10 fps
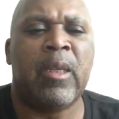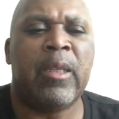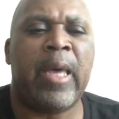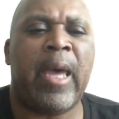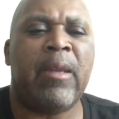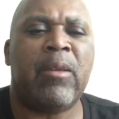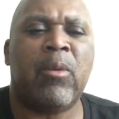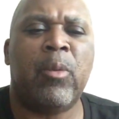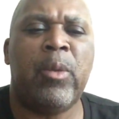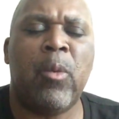that
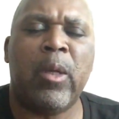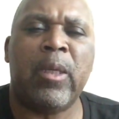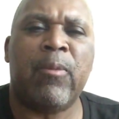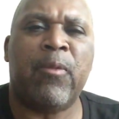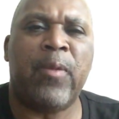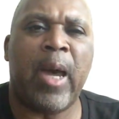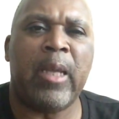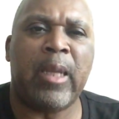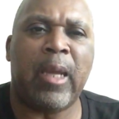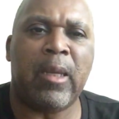we want to
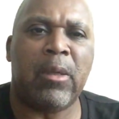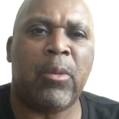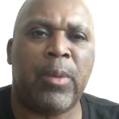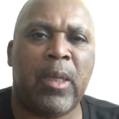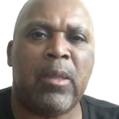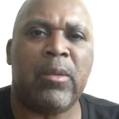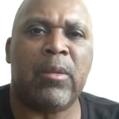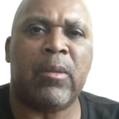find that inner peace.